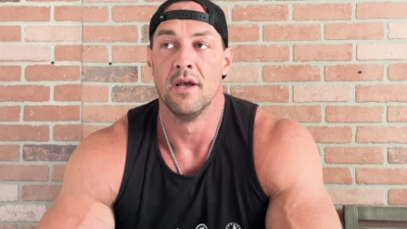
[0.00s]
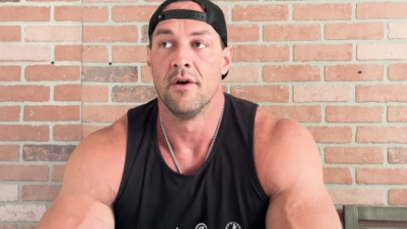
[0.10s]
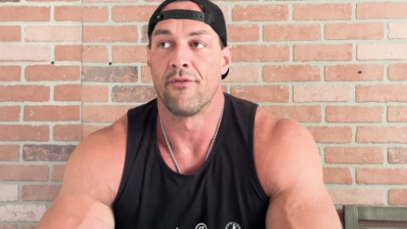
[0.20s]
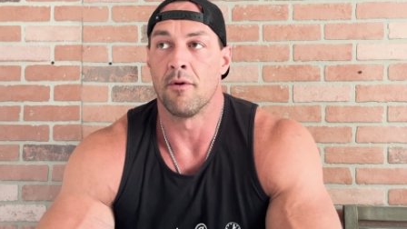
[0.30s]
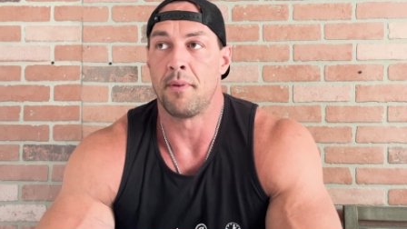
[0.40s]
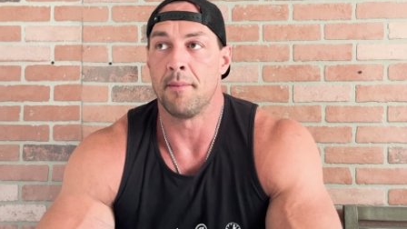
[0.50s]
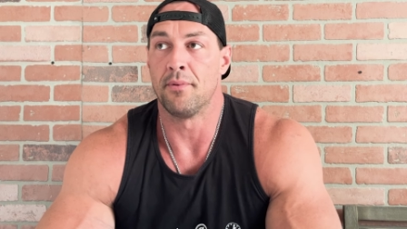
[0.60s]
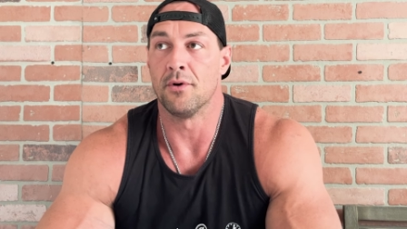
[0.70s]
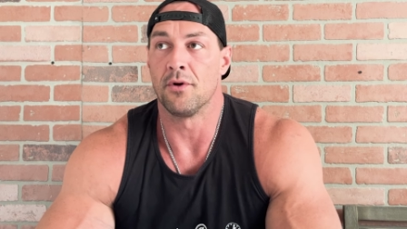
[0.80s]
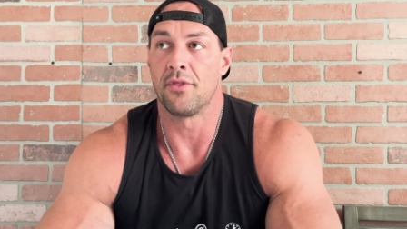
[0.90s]
for
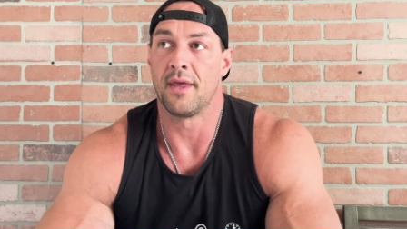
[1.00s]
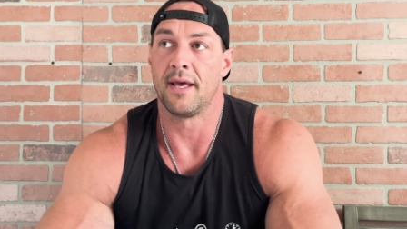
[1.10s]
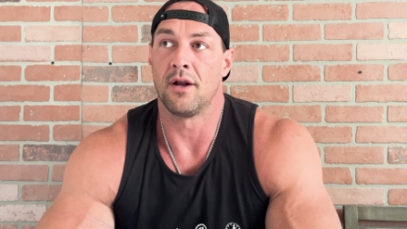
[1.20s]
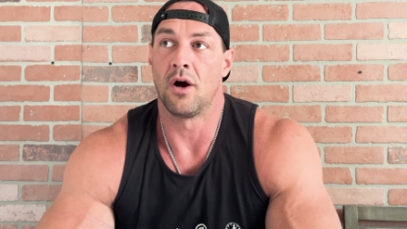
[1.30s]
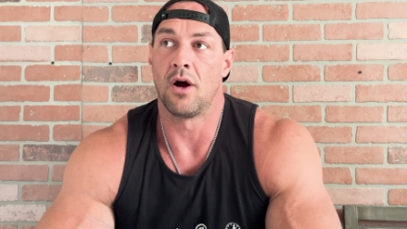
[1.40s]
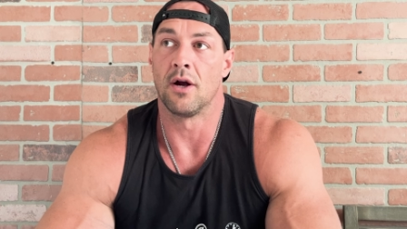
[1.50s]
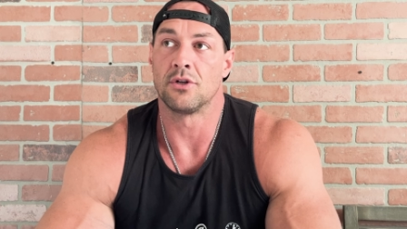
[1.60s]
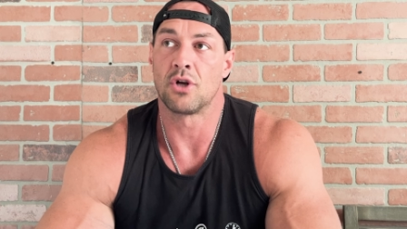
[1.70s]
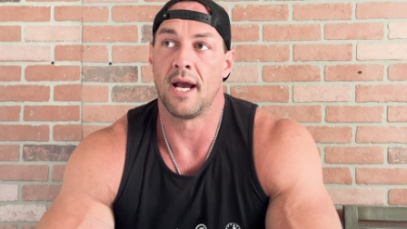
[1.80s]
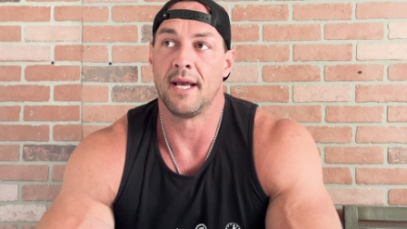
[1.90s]
people that are
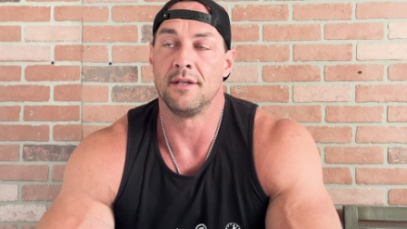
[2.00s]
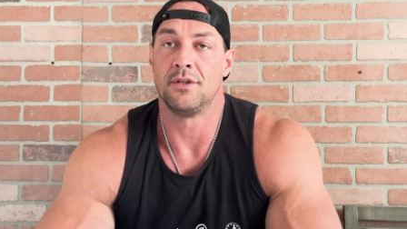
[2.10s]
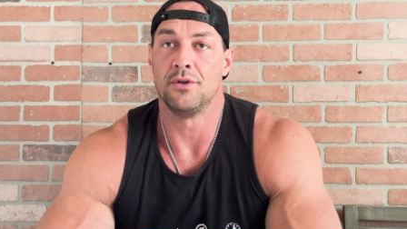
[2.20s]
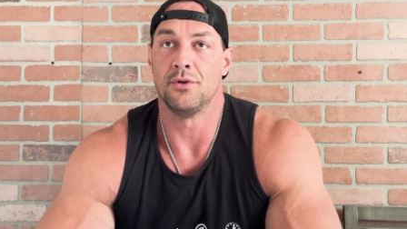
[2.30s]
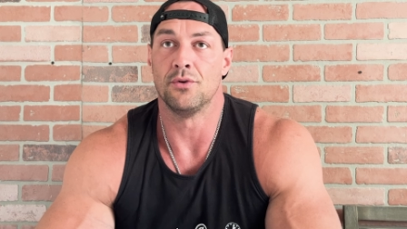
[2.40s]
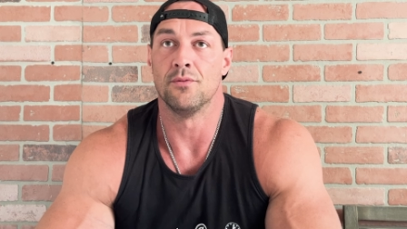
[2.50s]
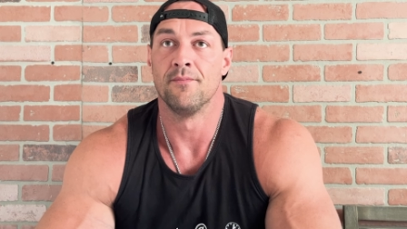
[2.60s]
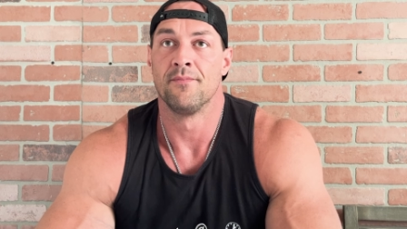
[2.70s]
trying to,